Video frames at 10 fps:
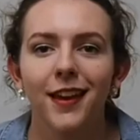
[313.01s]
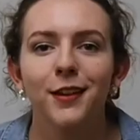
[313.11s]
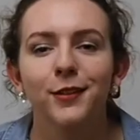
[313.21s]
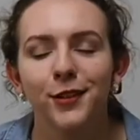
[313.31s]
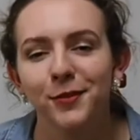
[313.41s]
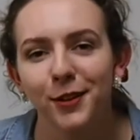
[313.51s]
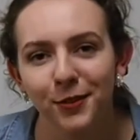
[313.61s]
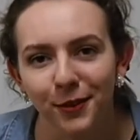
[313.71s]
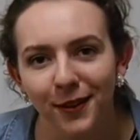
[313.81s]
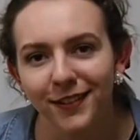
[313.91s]
Thank you so much
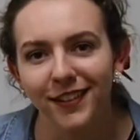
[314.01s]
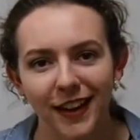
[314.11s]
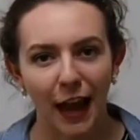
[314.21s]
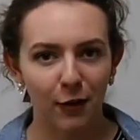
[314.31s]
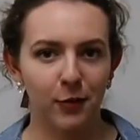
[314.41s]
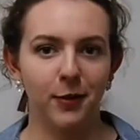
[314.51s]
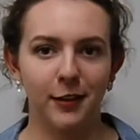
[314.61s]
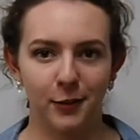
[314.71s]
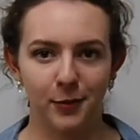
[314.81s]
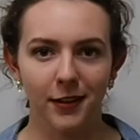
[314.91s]
for watching How a
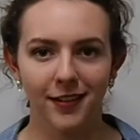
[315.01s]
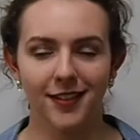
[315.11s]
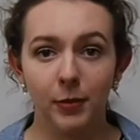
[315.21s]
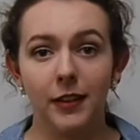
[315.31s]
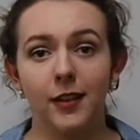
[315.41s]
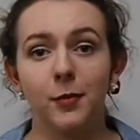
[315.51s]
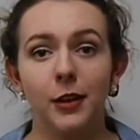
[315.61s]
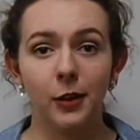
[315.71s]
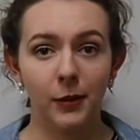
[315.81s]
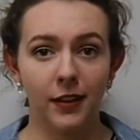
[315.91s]
Race Works. Please let me
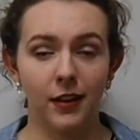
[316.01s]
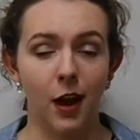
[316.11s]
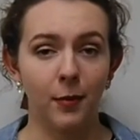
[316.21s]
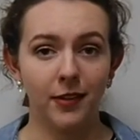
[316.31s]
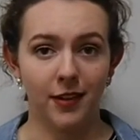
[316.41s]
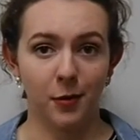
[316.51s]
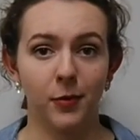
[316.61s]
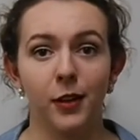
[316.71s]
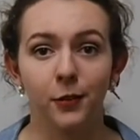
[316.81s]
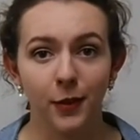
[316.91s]
know in the comments down
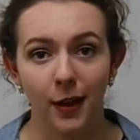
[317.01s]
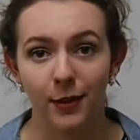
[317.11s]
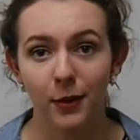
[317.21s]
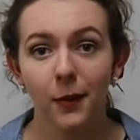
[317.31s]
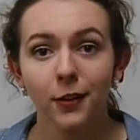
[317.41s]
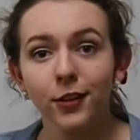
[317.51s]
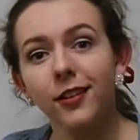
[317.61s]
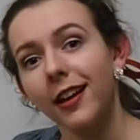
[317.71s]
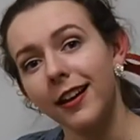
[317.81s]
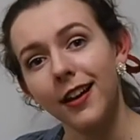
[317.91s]
below if you have any
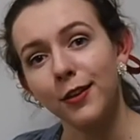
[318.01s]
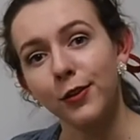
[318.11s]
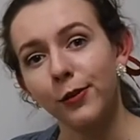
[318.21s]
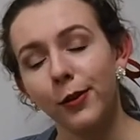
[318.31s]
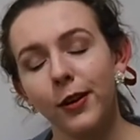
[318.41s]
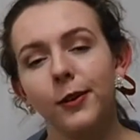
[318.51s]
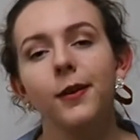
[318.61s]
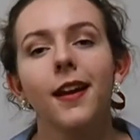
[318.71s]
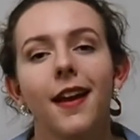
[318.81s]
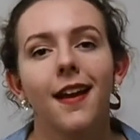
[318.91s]
questions I can answer for you,
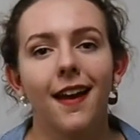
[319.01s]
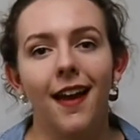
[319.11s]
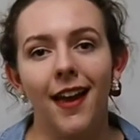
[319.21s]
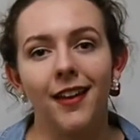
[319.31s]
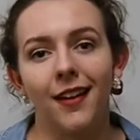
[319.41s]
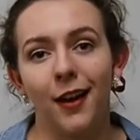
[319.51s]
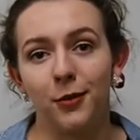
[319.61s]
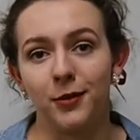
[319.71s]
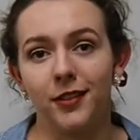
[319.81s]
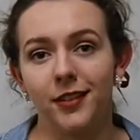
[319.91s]
and I
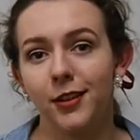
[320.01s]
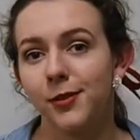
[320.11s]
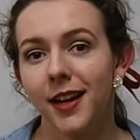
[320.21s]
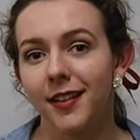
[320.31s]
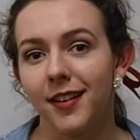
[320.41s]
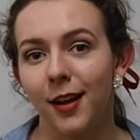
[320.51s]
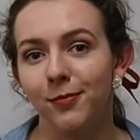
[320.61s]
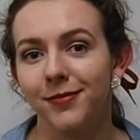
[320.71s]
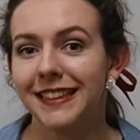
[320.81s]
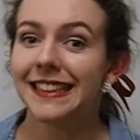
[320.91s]
will see you next time.
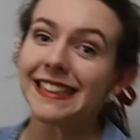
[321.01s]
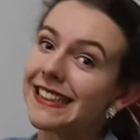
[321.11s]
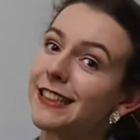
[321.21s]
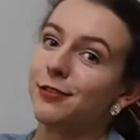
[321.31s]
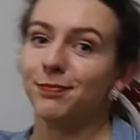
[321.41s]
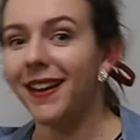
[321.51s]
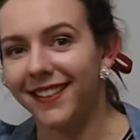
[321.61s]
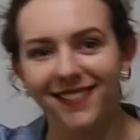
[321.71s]
Bye!